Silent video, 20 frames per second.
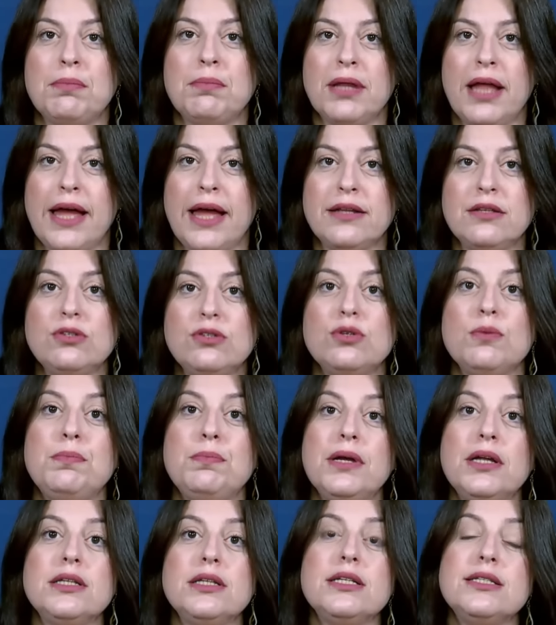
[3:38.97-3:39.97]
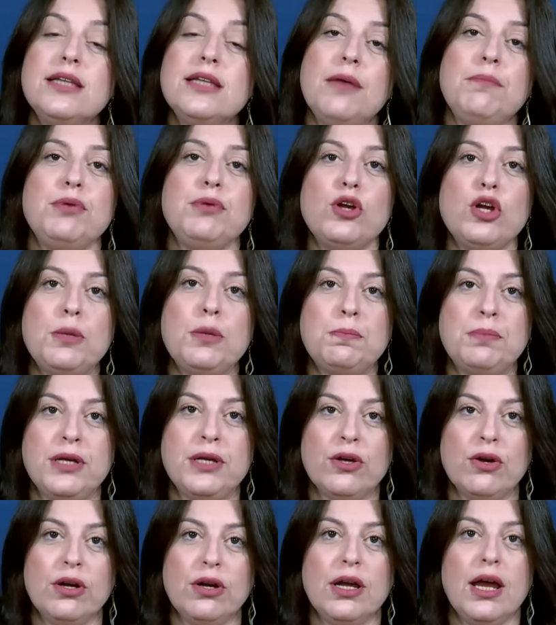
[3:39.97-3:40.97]
plan to build a temporary
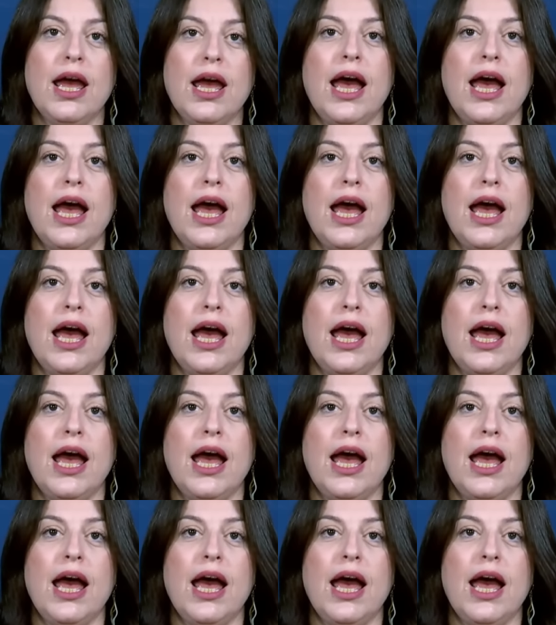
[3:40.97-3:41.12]
pier,